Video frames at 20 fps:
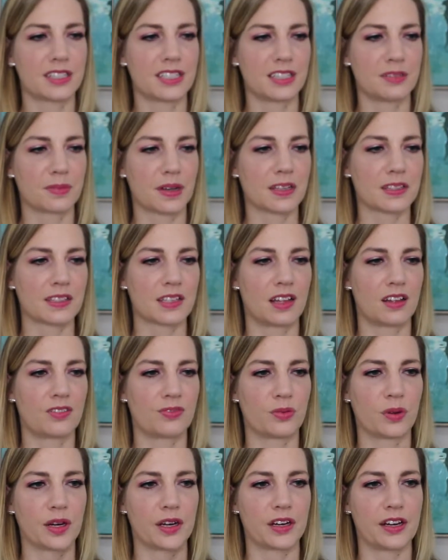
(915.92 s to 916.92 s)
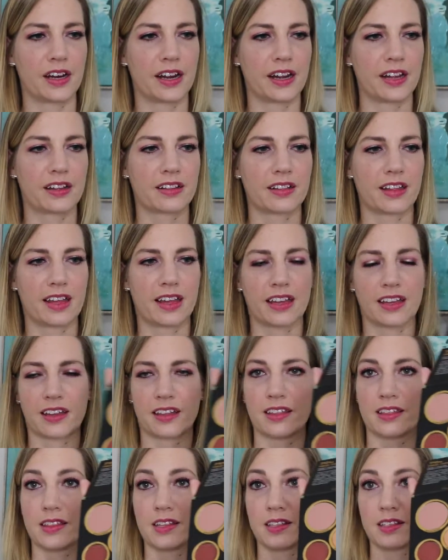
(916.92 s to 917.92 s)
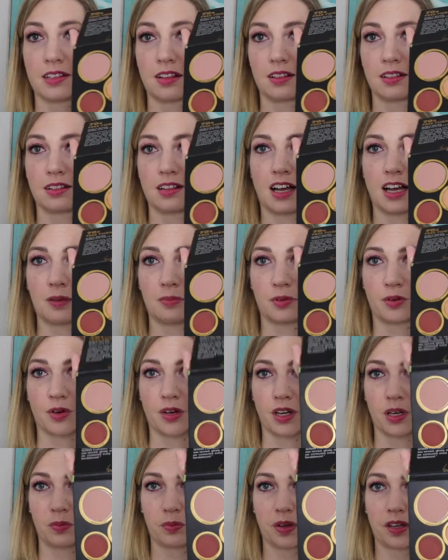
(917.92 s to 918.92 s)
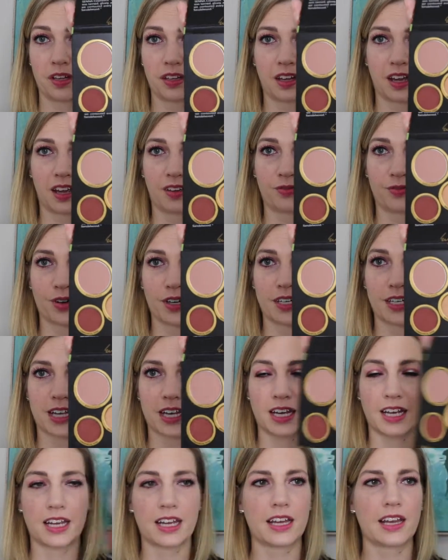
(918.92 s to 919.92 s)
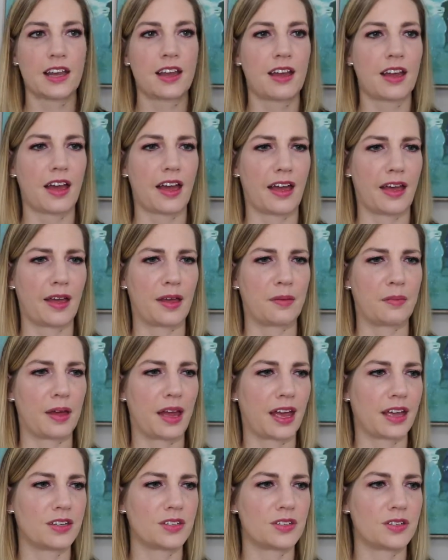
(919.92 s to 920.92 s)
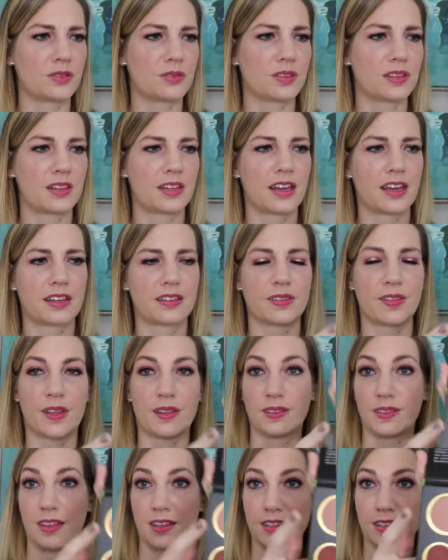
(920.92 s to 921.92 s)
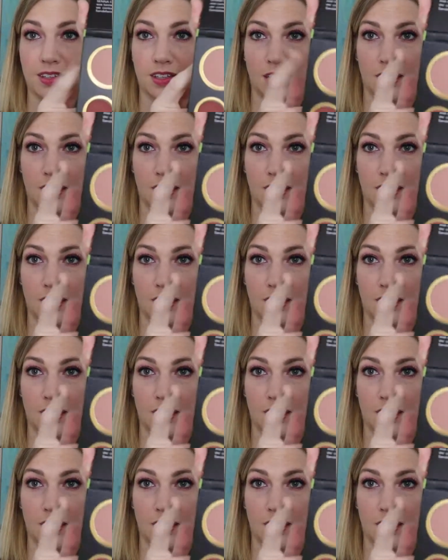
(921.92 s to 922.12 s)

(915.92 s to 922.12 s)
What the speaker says: see myself wearing like this lime green one every day, I do think that this